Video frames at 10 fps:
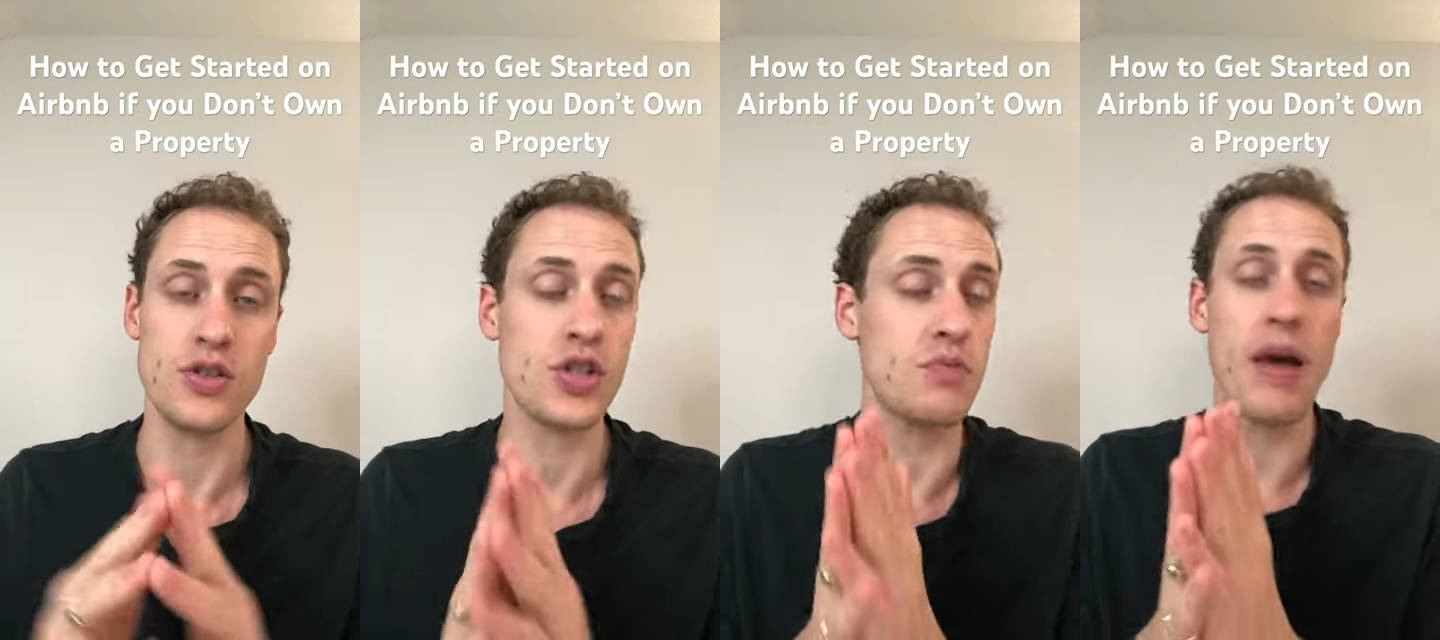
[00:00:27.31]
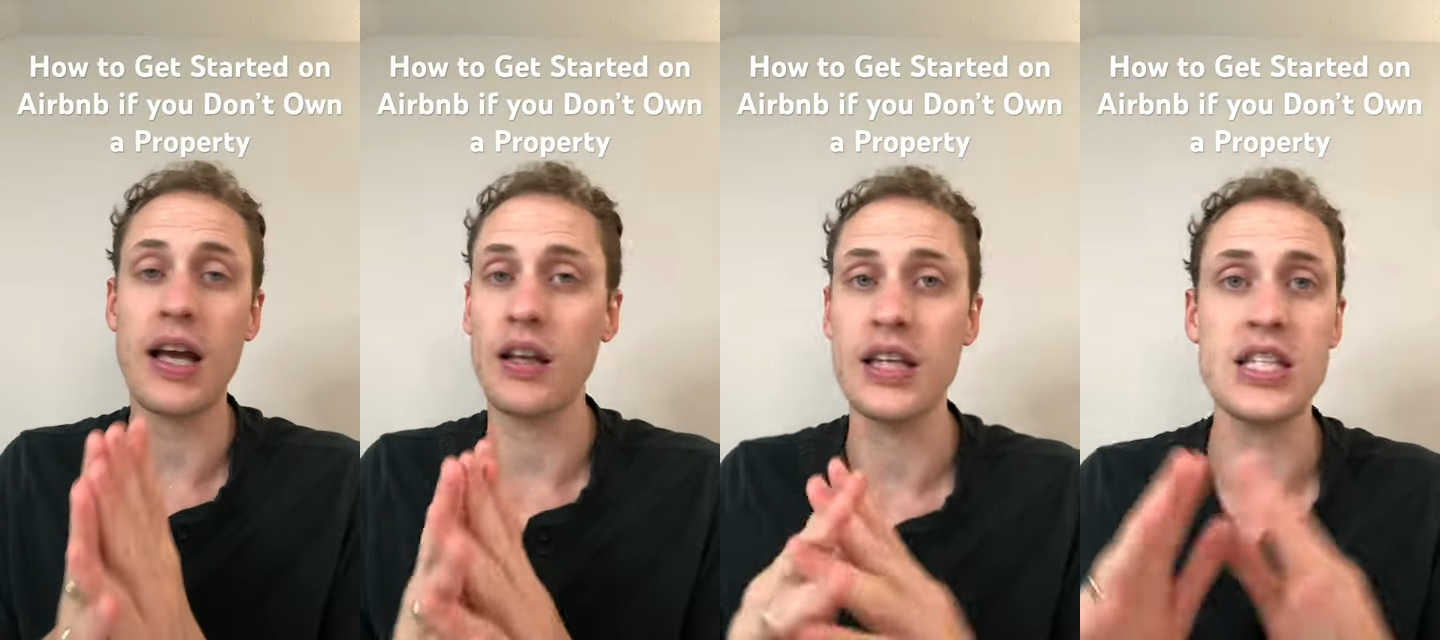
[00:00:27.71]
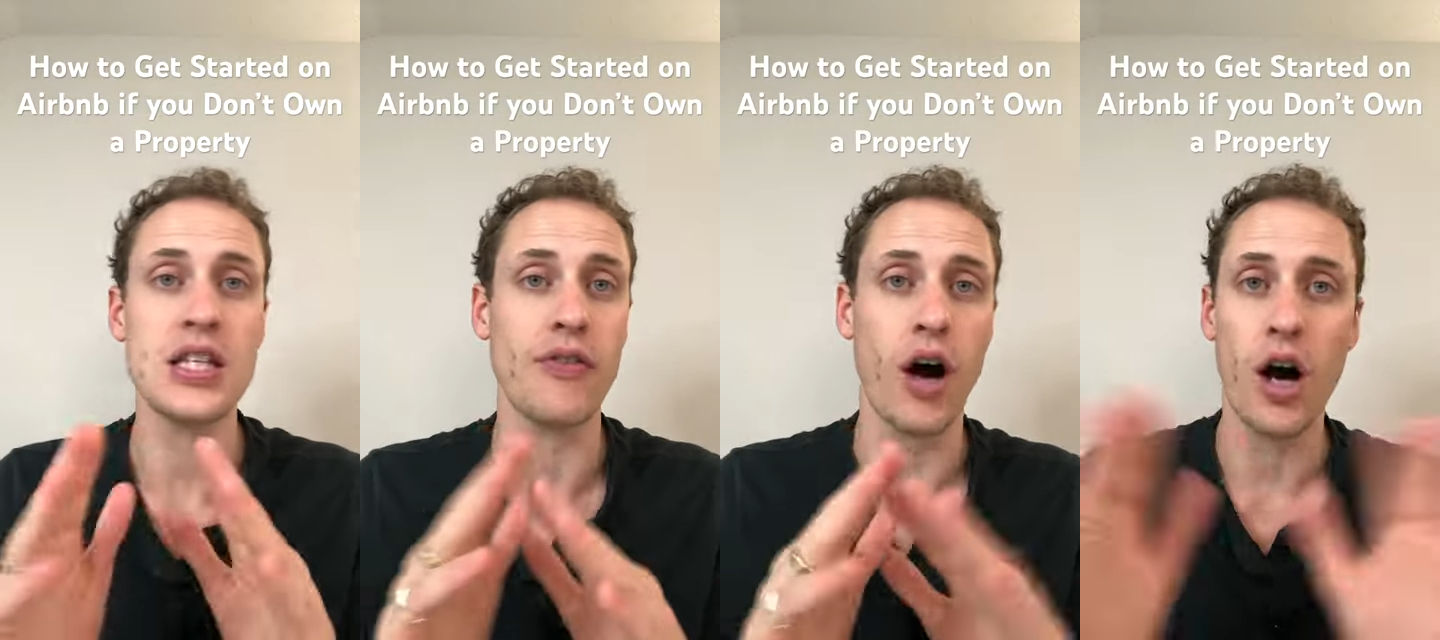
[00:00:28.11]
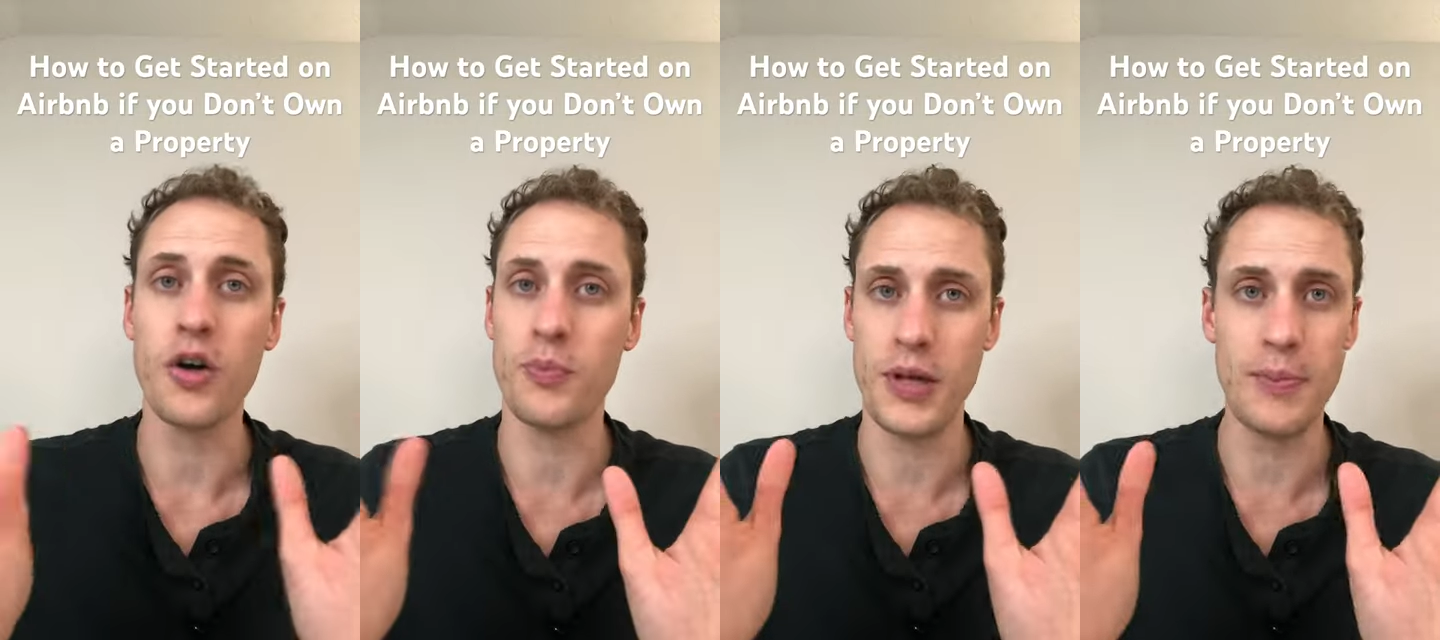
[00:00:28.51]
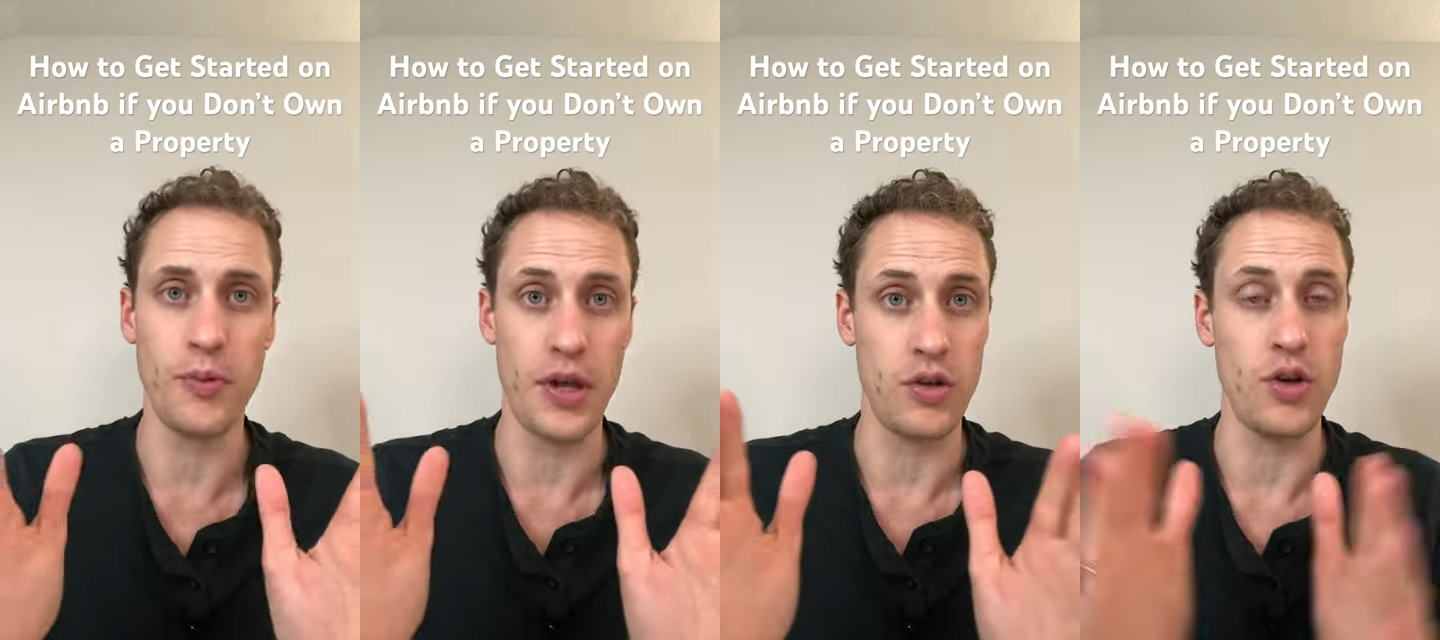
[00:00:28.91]
just make a list of 100 people
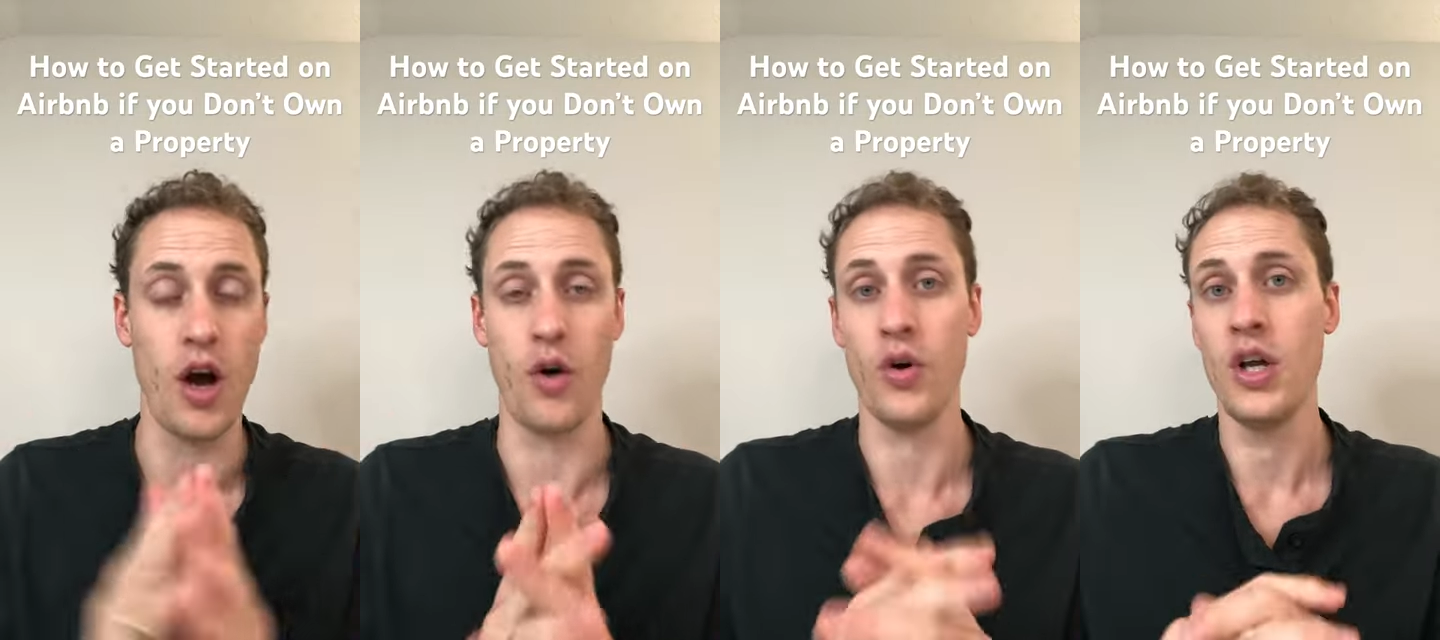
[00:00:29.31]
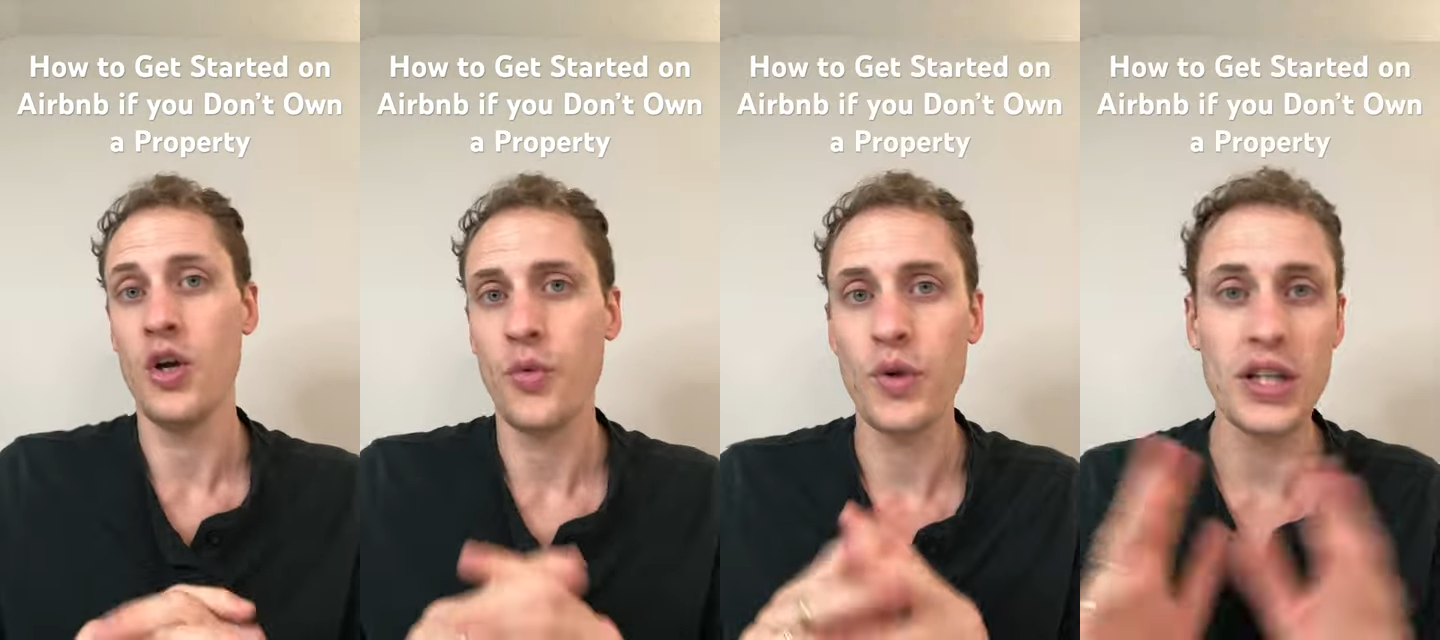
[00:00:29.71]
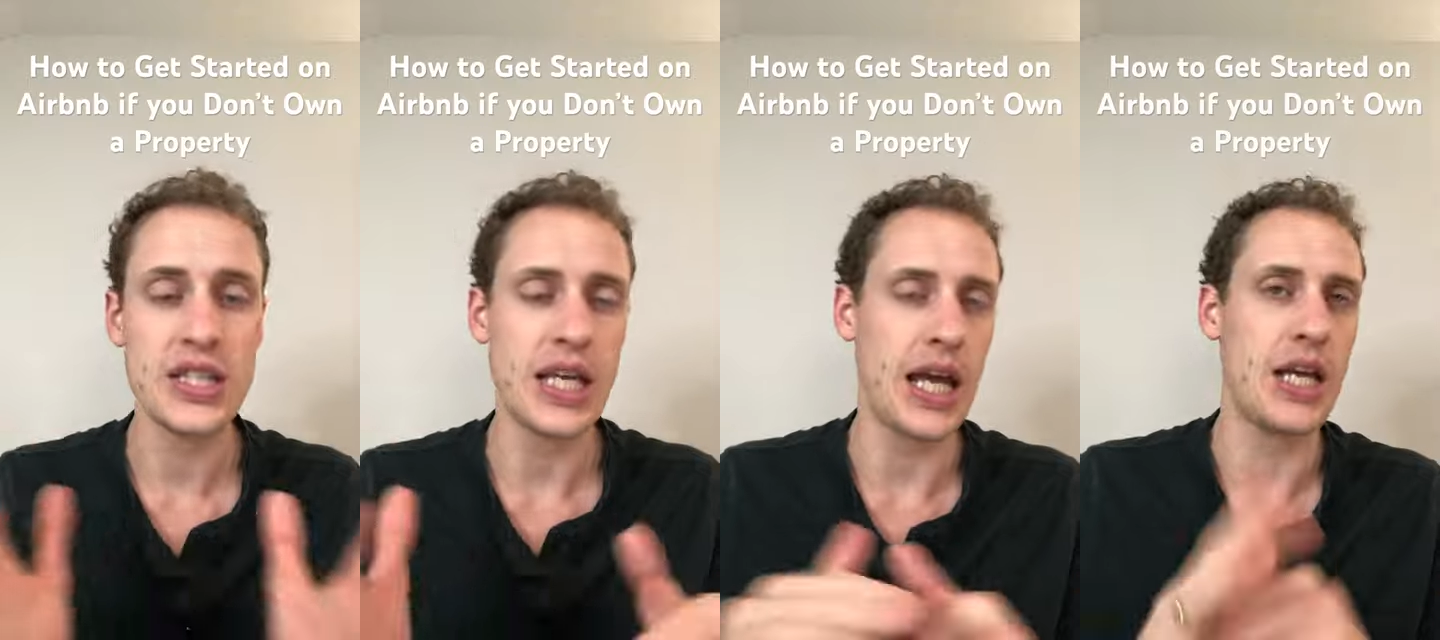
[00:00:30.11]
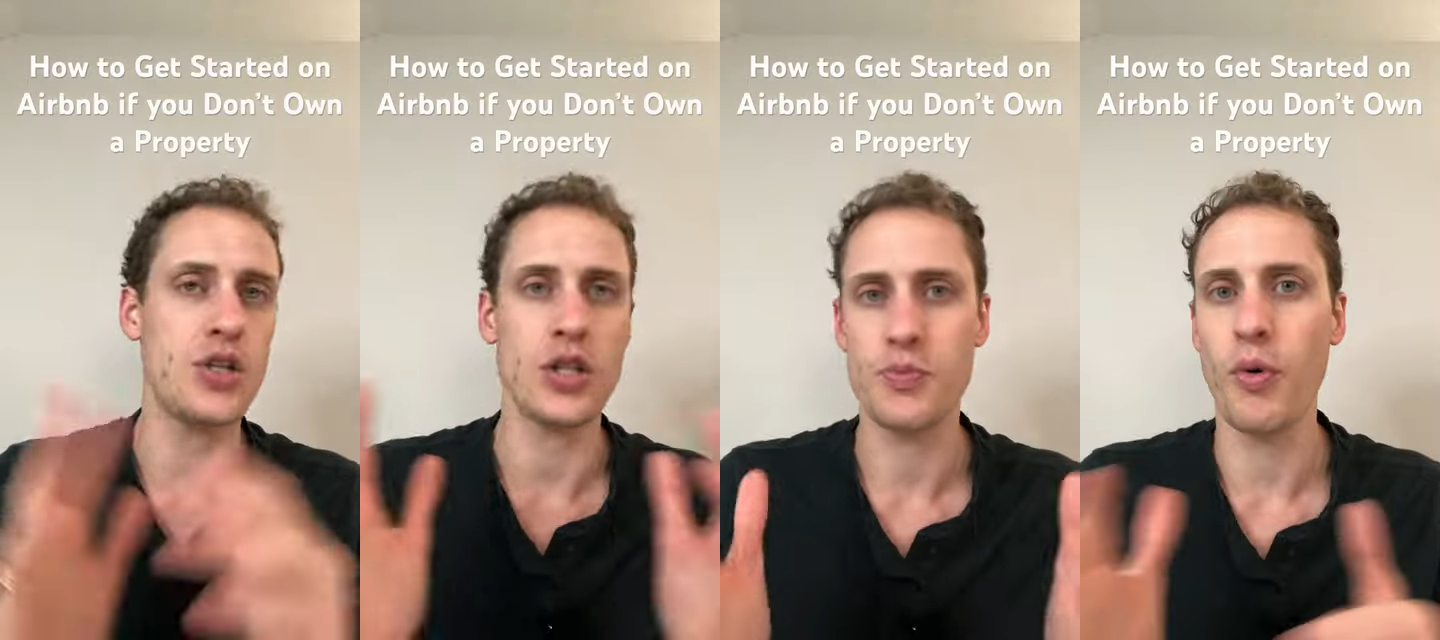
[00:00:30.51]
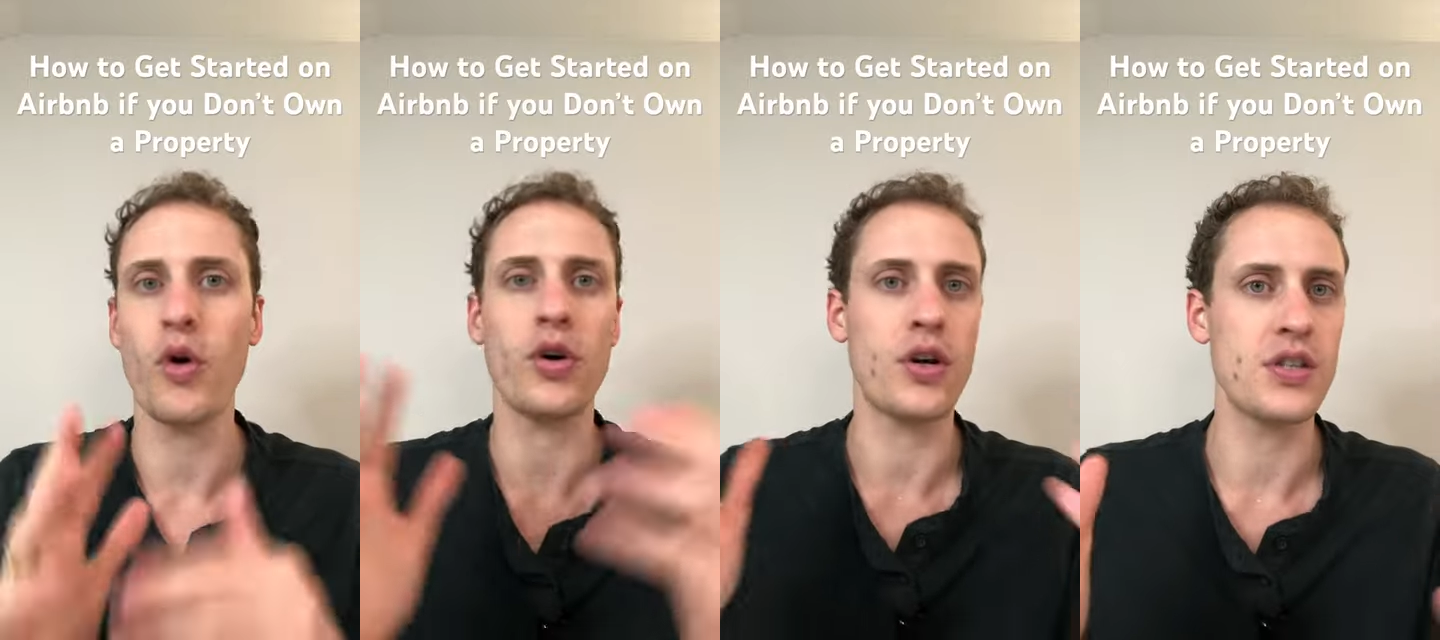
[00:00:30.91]
that you know, real estate agents,
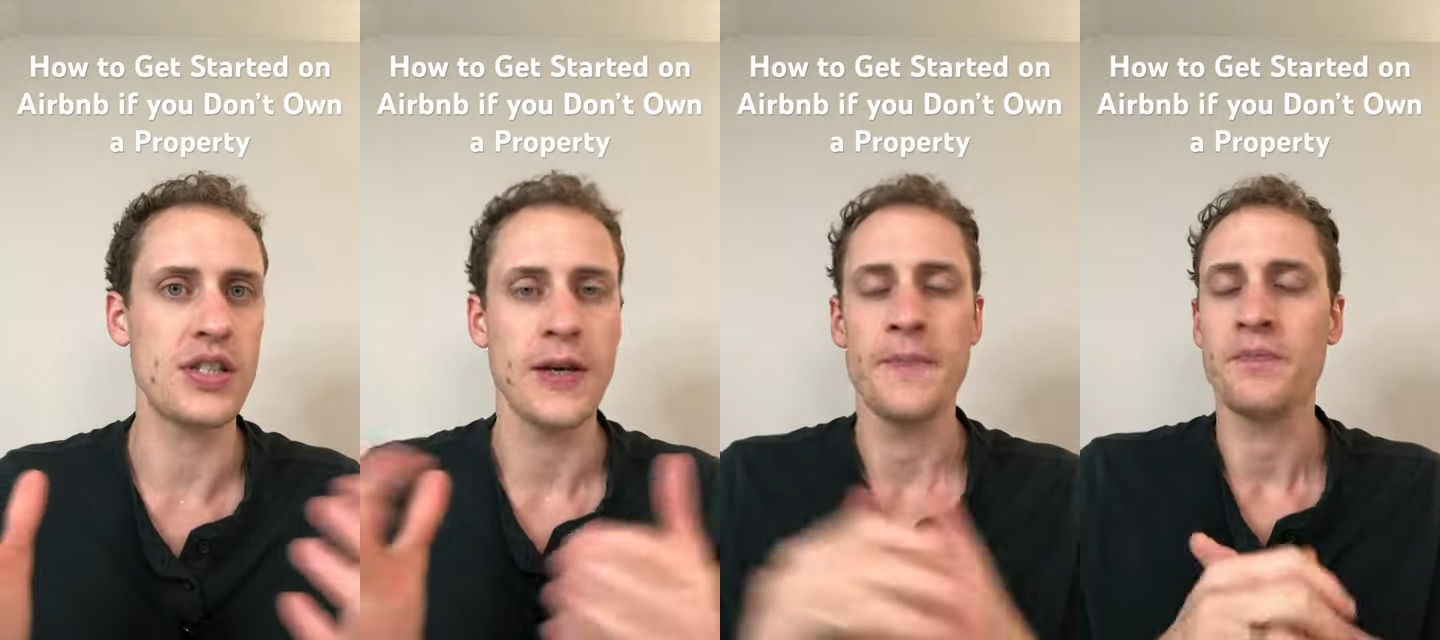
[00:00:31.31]
brokers,